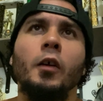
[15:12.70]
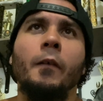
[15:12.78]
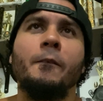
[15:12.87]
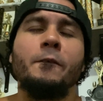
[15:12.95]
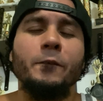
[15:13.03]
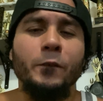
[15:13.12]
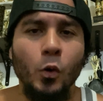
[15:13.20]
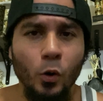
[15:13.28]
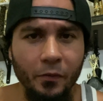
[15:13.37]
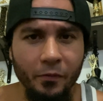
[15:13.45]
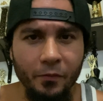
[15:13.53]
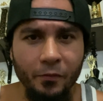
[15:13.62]
for
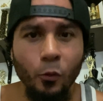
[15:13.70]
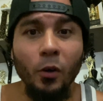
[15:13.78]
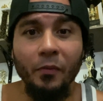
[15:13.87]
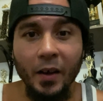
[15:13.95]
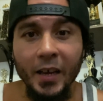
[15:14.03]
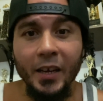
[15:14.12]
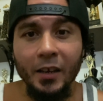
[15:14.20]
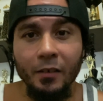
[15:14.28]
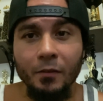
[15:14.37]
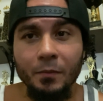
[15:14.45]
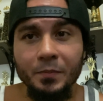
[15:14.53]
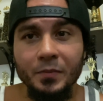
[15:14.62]

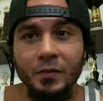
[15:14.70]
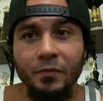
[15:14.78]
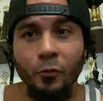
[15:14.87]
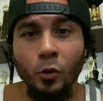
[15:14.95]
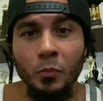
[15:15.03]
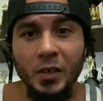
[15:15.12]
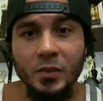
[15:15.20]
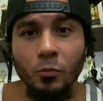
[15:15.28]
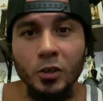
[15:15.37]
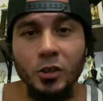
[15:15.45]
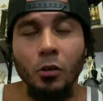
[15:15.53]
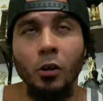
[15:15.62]
fighting, for mixed
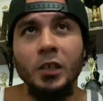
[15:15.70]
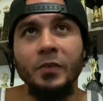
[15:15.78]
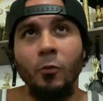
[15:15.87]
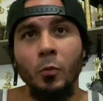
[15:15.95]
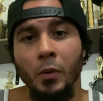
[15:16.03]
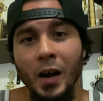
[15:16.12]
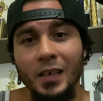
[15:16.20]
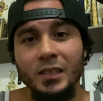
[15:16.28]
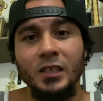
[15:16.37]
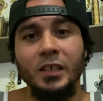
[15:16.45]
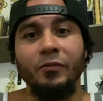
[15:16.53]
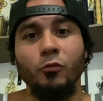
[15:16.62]
martial arts, for
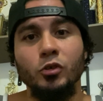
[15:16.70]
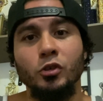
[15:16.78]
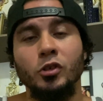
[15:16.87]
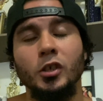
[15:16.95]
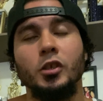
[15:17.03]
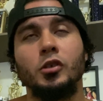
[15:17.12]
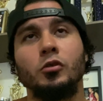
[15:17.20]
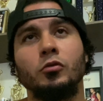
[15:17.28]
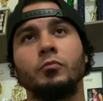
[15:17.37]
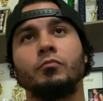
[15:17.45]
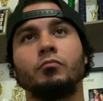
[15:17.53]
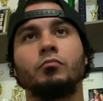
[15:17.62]
boxing, for
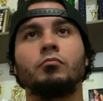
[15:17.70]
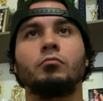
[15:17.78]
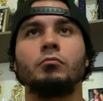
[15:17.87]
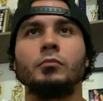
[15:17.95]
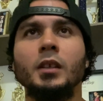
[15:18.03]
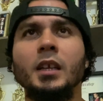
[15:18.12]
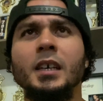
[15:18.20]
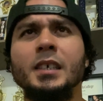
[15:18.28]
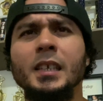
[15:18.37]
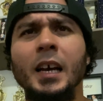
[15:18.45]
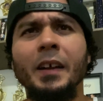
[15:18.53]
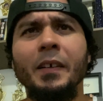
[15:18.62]
jiu-jitsu, because
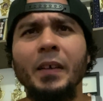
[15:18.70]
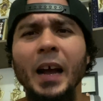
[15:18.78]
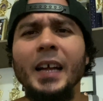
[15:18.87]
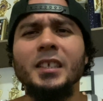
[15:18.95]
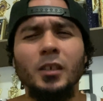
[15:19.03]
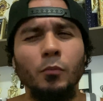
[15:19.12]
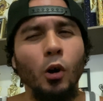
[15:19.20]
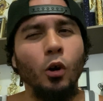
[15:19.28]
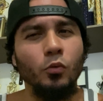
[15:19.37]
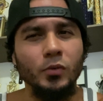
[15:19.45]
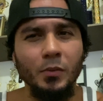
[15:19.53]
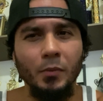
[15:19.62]
I had some
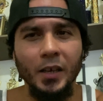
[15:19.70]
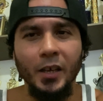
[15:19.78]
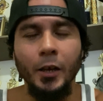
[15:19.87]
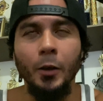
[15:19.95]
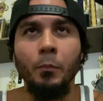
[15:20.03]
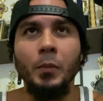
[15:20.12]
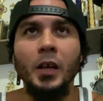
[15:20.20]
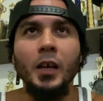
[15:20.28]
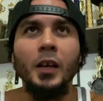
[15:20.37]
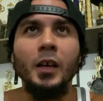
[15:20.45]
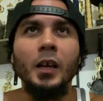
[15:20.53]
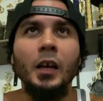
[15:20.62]
holes in my game
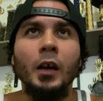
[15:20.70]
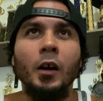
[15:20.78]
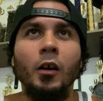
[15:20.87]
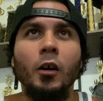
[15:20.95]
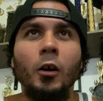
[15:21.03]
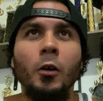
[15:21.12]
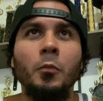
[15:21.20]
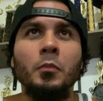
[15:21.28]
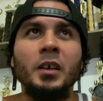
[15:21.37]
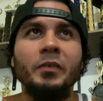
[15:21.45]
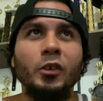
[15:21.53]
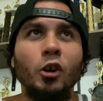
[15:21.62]

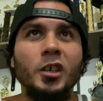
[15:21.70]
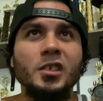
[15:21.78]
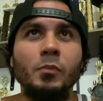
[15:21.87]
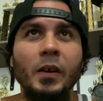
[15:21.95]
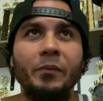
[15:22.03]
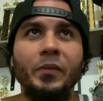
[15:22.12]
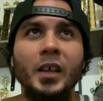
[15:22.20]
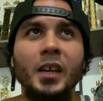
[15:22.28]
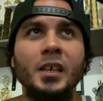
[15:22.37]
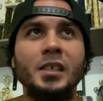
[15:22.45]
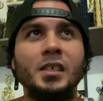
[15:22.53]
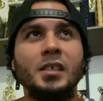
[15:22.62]
in regards to my
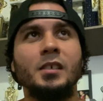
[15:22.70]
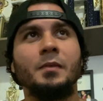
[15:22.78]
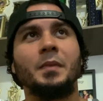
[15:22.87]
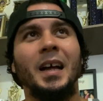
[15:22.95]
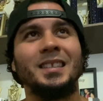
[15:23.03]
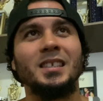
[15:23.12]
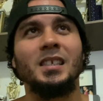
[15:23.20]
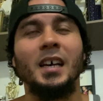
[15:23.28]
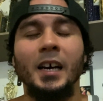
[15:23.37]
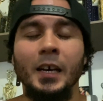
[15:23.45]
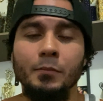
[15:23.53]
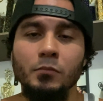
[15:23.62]
fitness at the
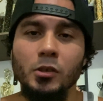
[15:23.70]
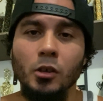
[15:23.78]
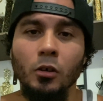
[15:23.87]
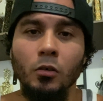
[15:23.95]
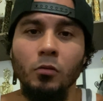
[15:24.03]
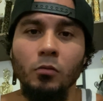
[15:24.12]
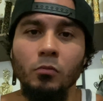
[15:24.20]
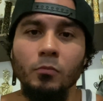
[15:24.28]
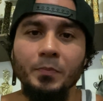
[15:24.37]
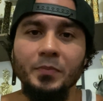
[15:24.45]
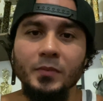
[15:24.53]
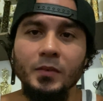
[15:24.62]
time. So
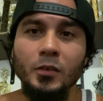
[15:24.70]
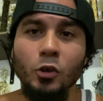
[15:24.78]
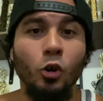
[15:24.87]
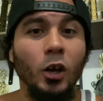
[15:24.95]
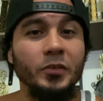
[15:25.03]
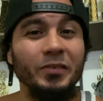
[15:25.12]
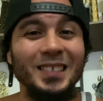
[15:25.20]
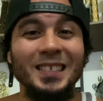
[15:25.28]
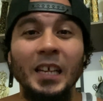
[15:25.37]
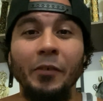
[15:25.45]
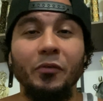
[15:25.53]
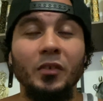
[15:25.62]
CrossFit
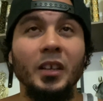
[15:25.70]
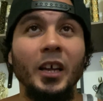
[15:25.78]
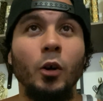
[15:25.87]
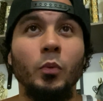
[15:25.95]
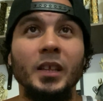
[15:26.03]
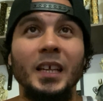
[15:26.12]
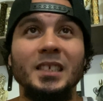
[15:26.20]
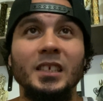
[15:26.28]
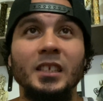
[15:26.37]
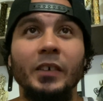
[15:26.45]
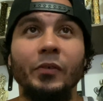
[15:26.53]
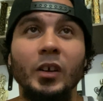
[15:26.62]
definitely helped with that
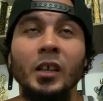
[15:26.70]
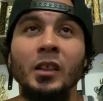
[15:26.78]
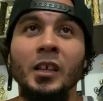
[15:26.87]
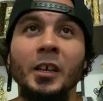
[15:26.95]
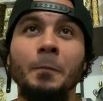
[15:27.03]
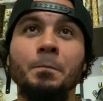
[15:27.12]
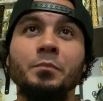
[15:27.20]
significantly.